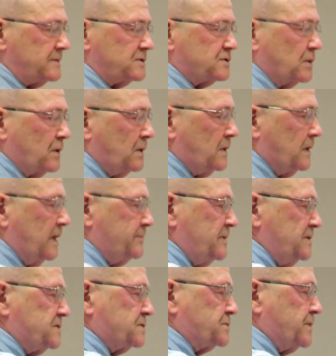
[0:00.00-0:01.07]
So let
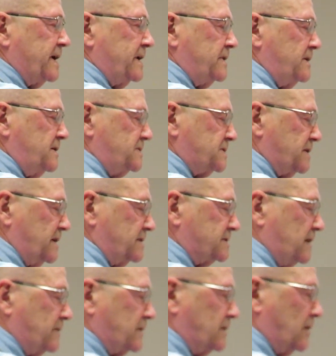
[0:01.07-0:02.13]
me straighten these
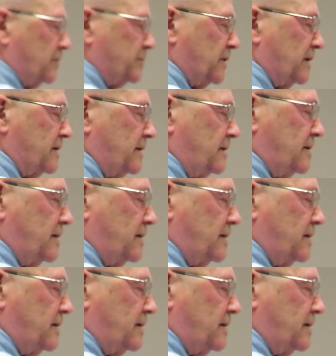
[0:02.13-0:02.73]
things out a little bit.